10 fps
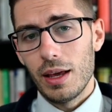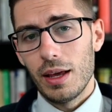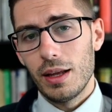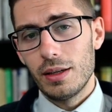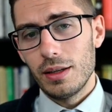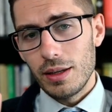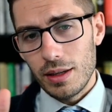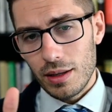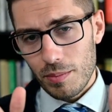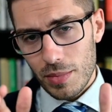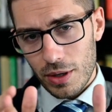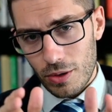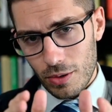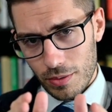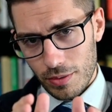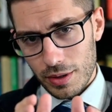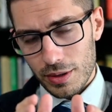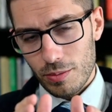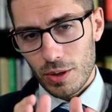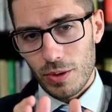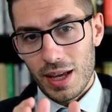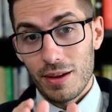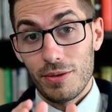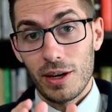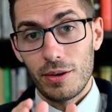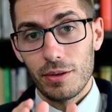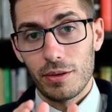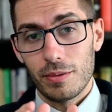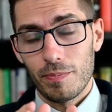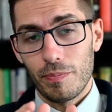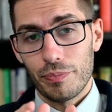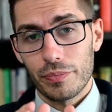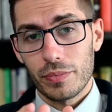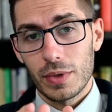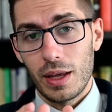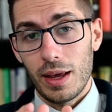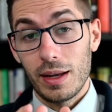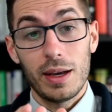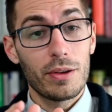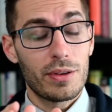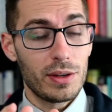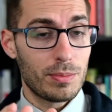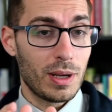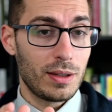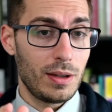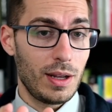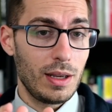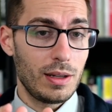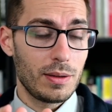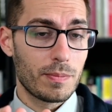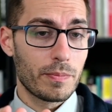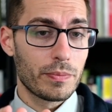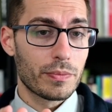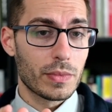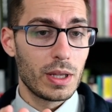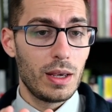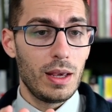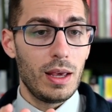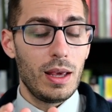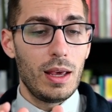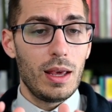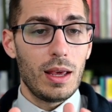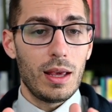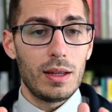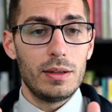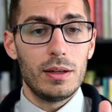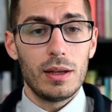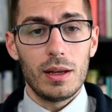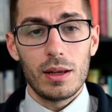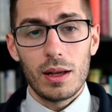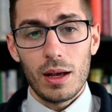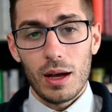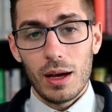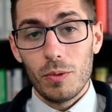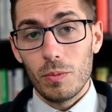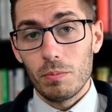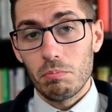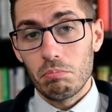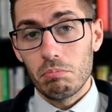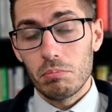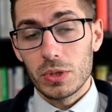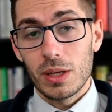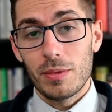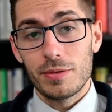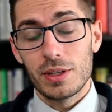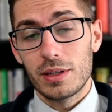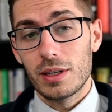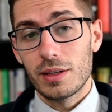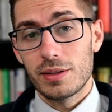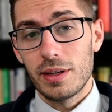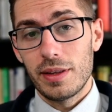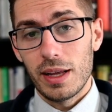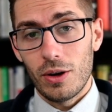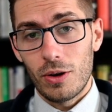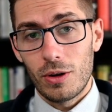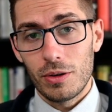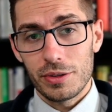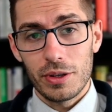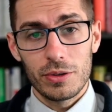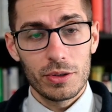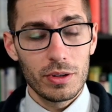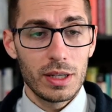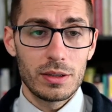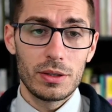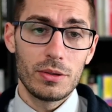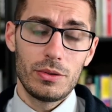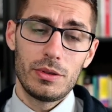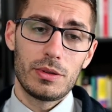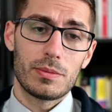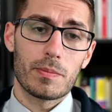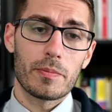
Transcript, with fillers: And in the middle is where we have health and healthy spontaneity. And uh, some have suggested that all social issues,